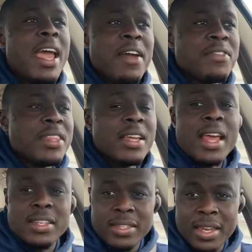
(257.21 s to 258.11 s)
everything
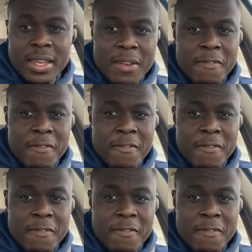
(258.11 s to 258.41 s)
that's in the